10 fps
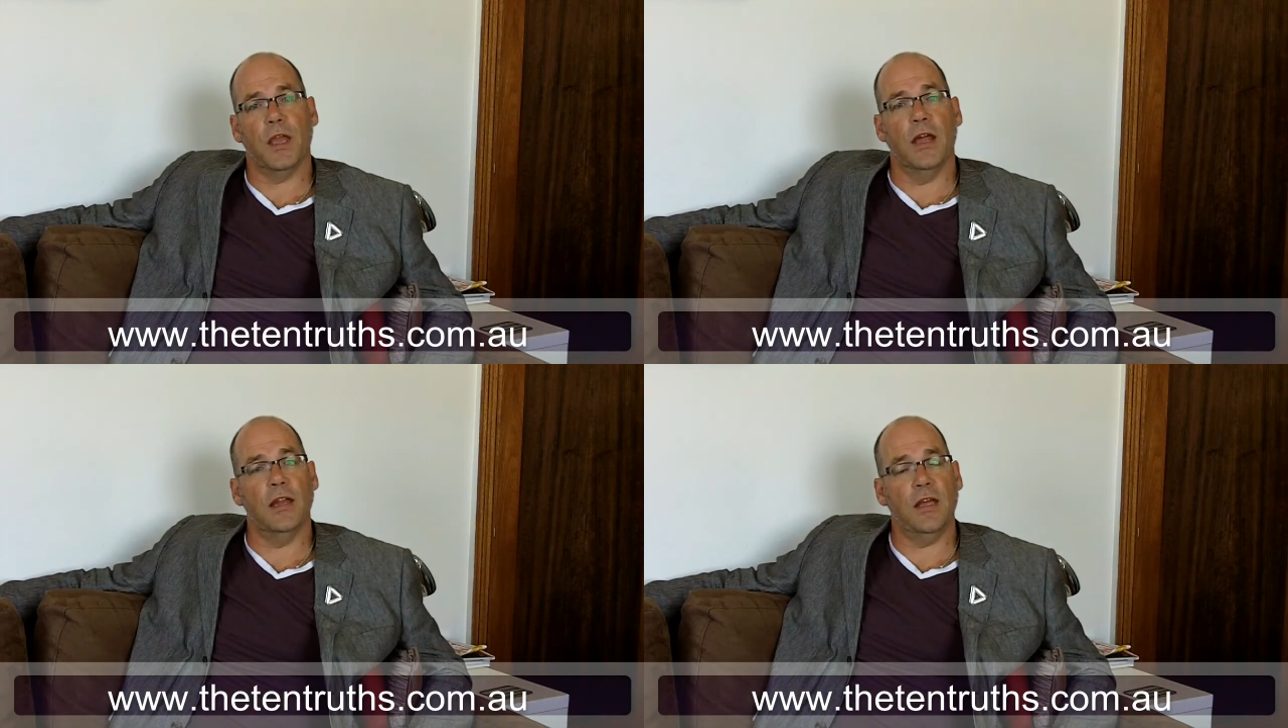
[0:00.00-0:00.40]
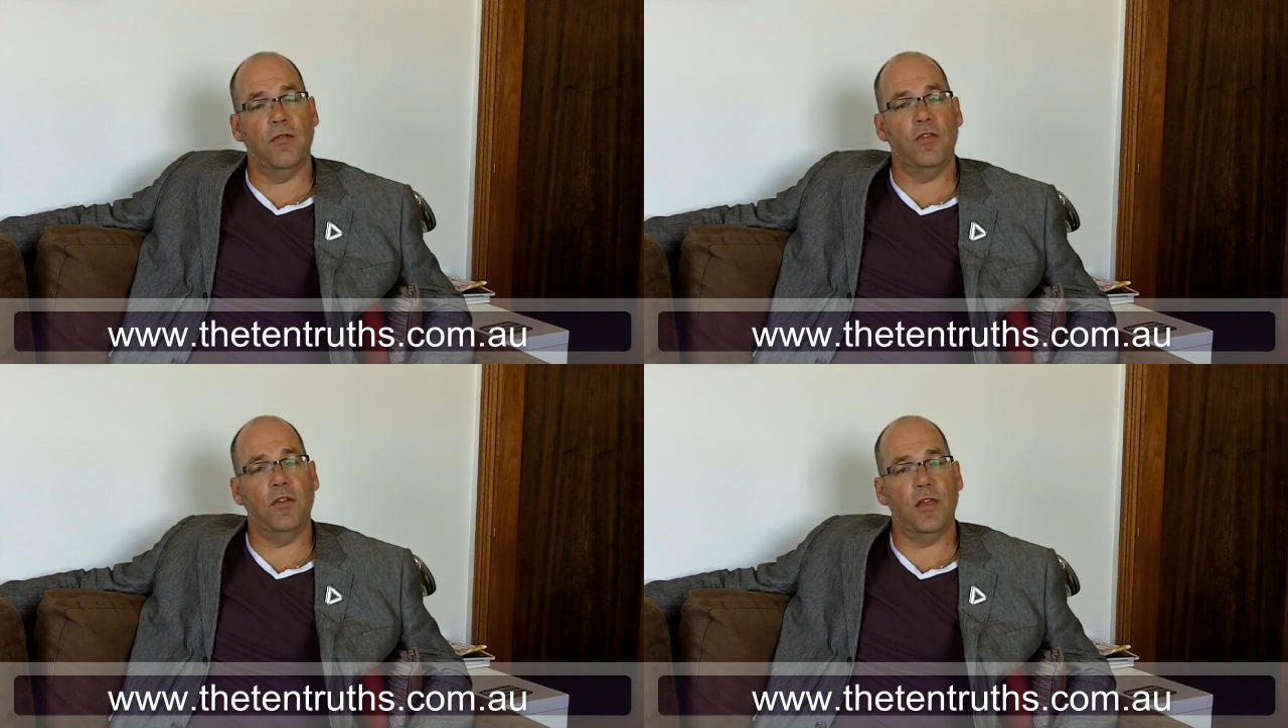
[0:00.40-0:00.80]
and
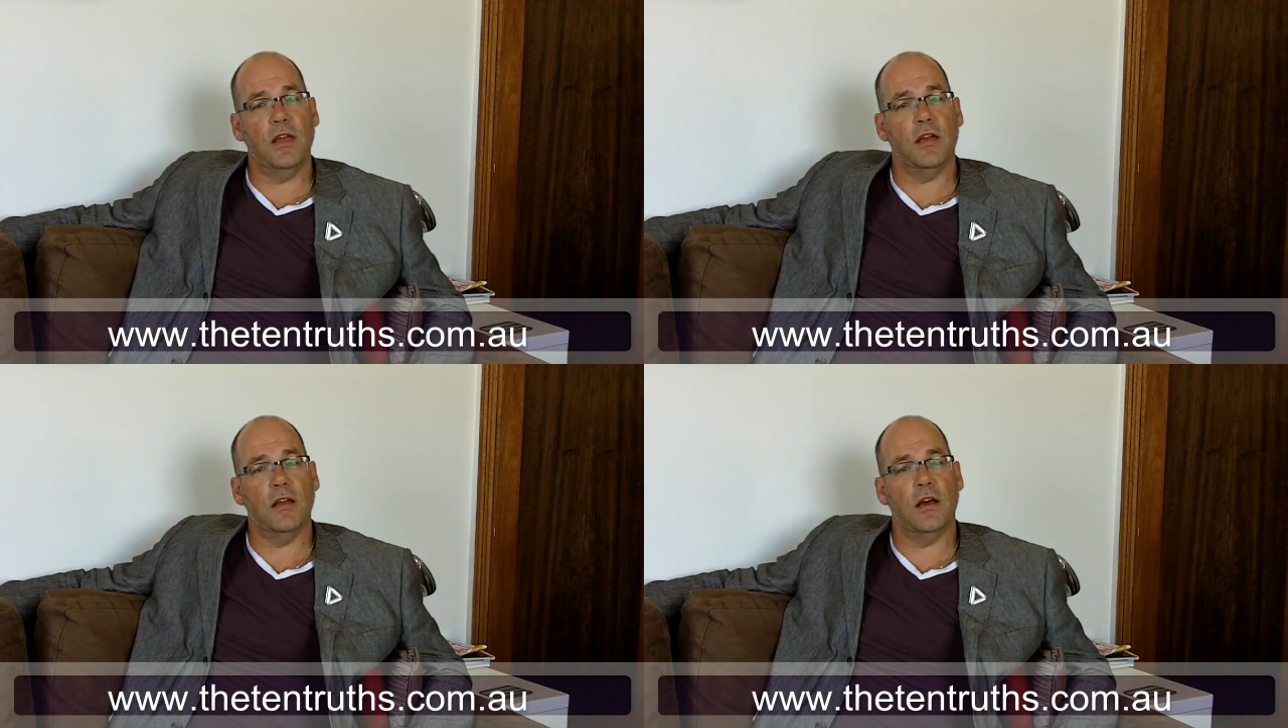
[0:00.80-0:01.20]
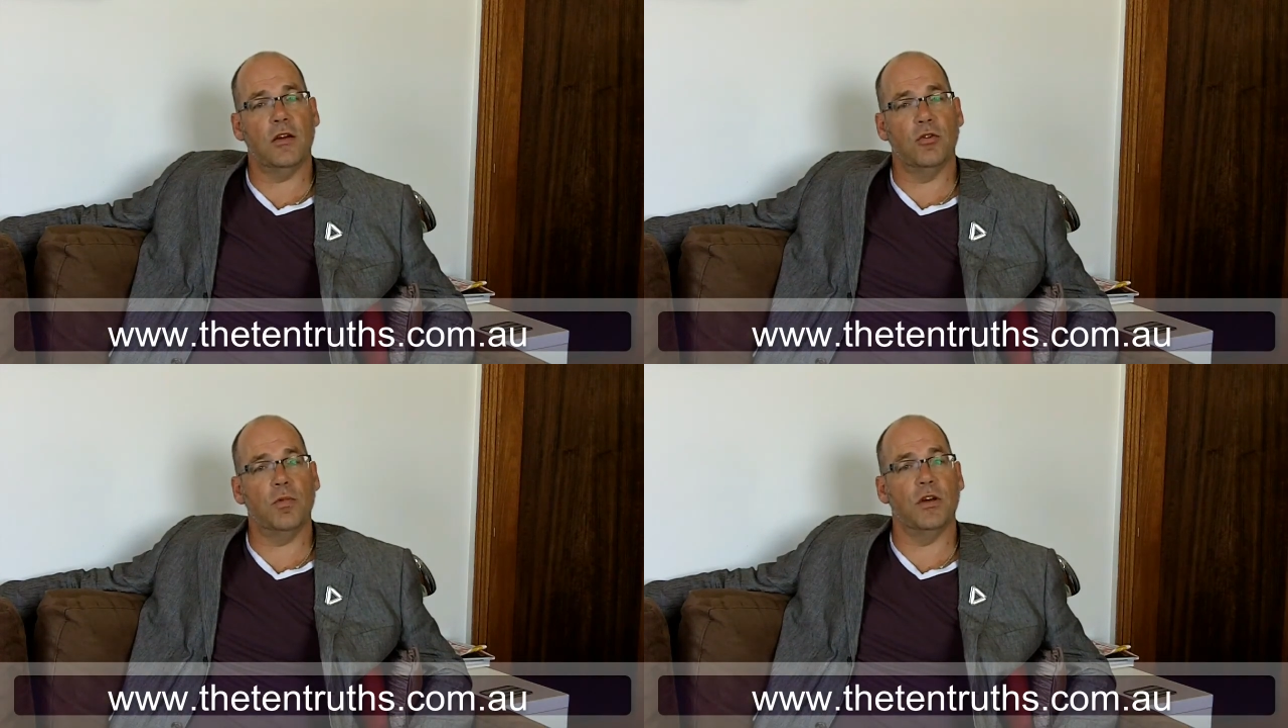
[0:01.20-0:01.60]
if you think
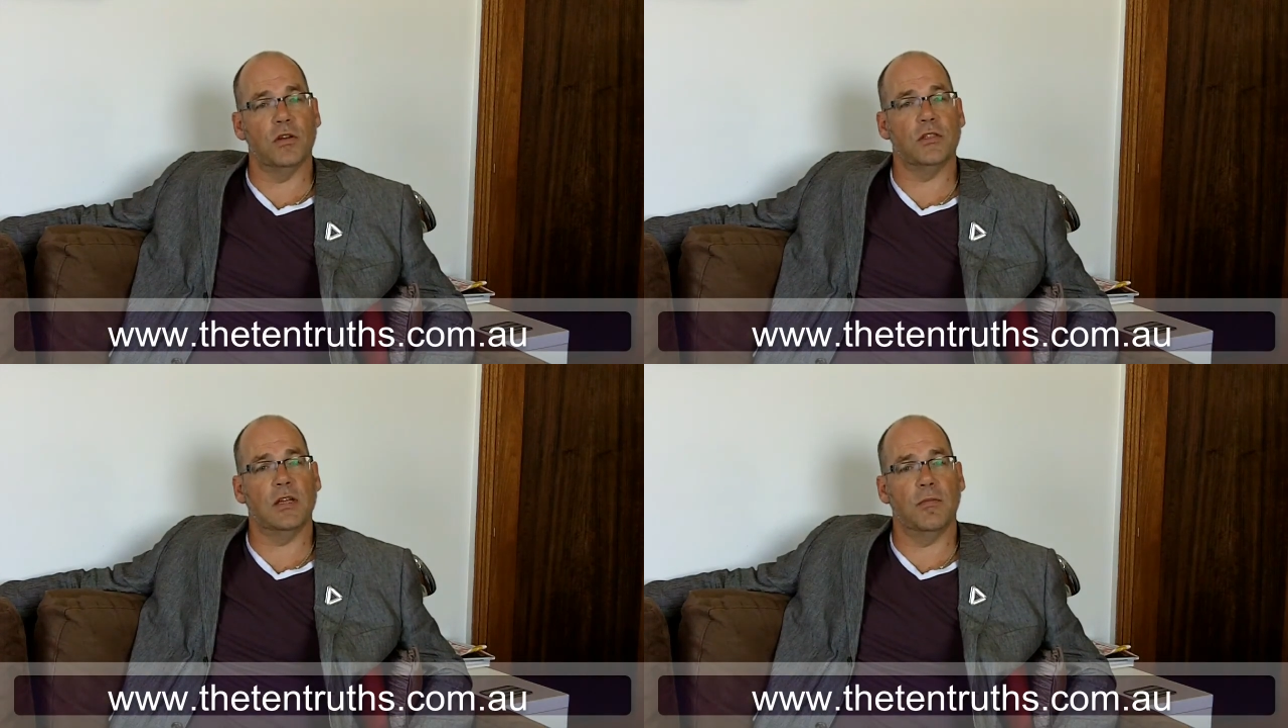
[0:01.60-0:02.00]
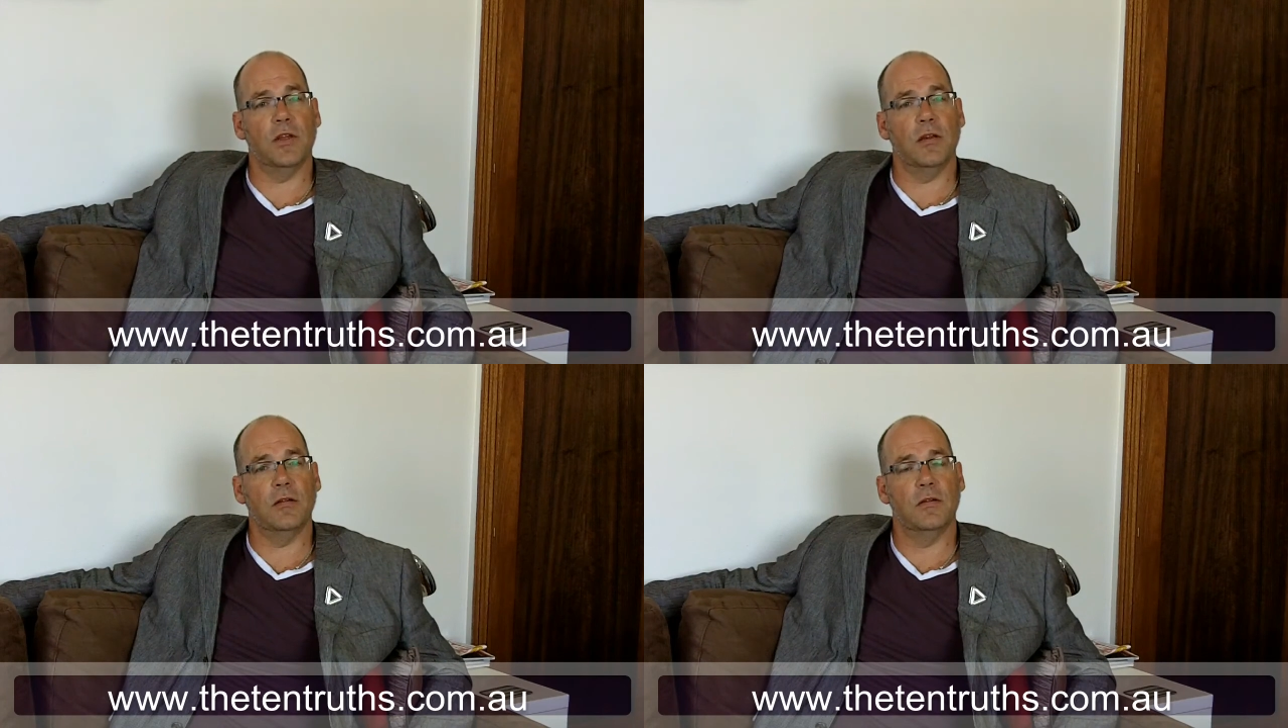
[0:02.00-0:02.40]
I could be onto
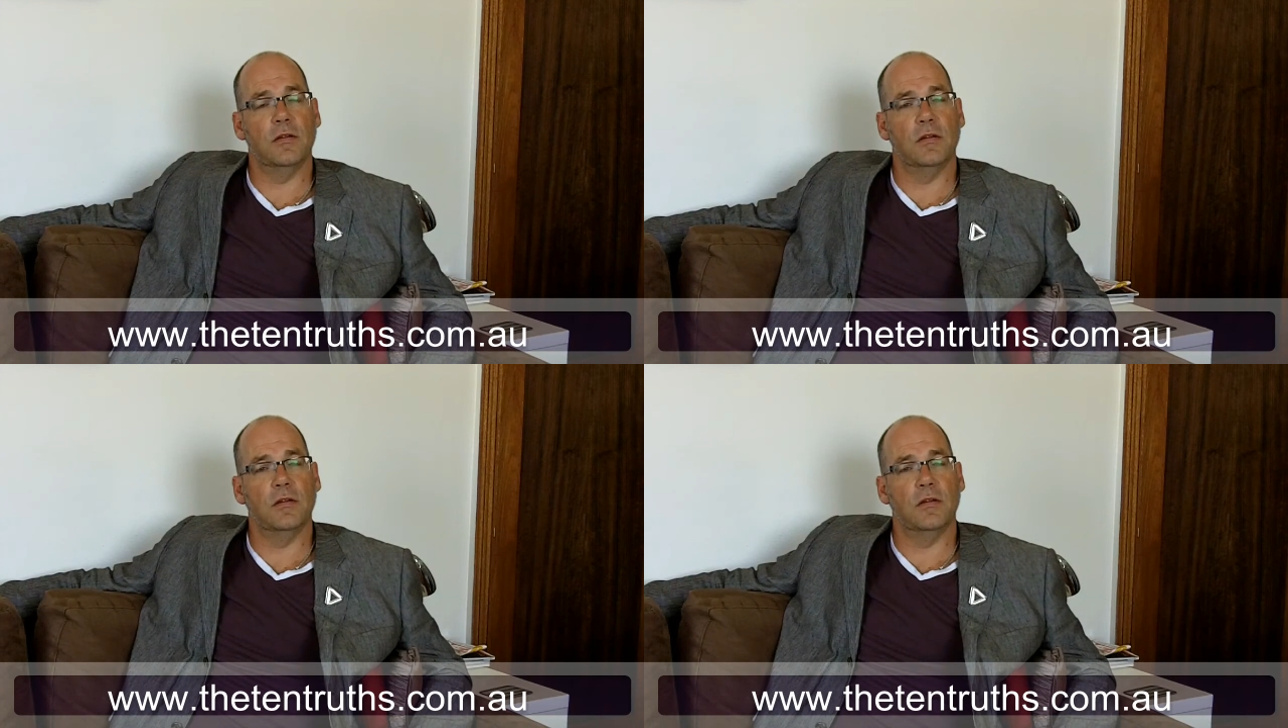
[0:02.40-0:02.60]
something,